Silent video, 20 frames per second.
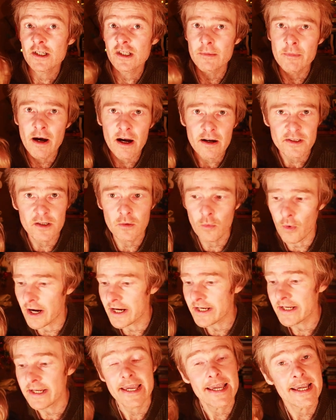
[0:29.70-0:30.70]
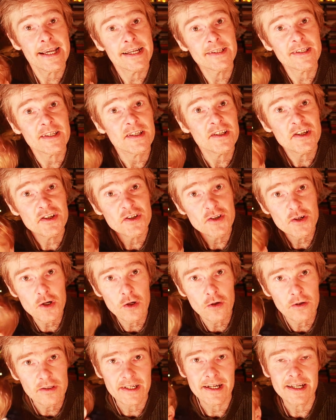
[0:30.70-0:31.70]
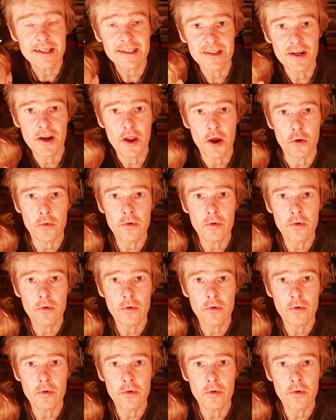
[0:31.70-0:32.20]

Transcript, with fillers: Tomato wine is notoriously slow